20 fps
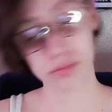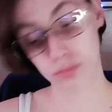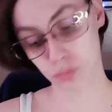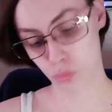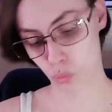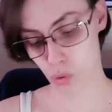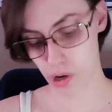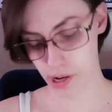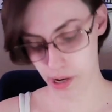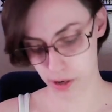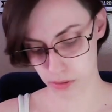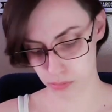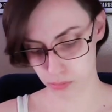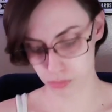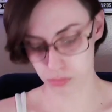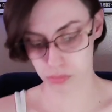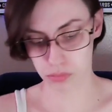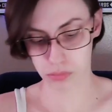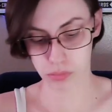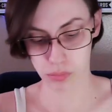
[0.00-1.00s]
Wow,
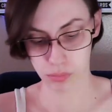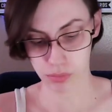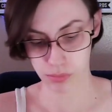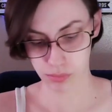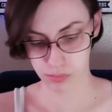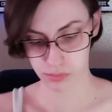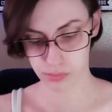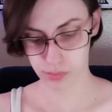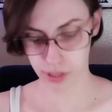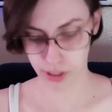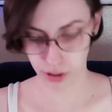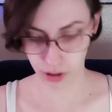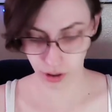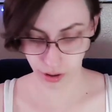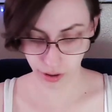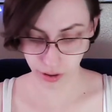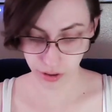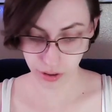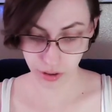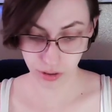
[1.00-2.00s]
that
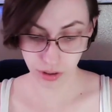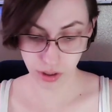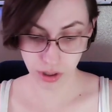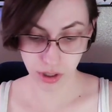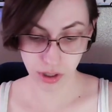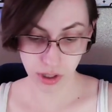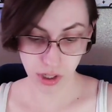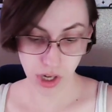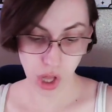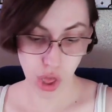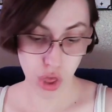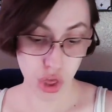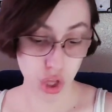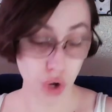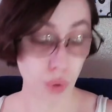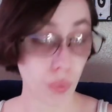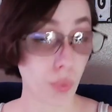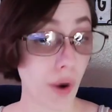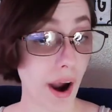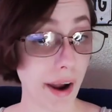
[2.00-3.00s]
card. The
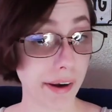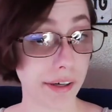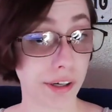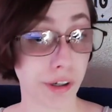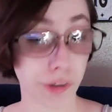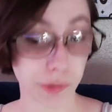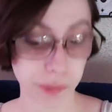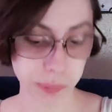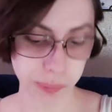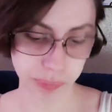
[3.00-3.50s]
Rhino,